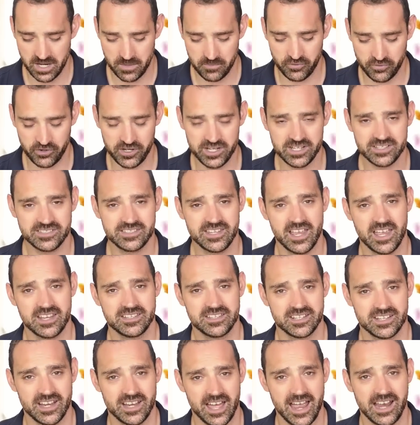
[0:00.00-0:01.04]
preset
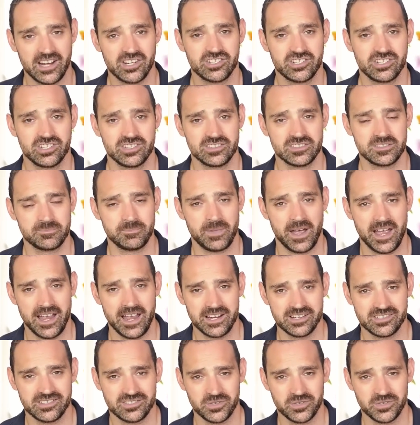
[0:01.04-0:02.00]
and actions pack.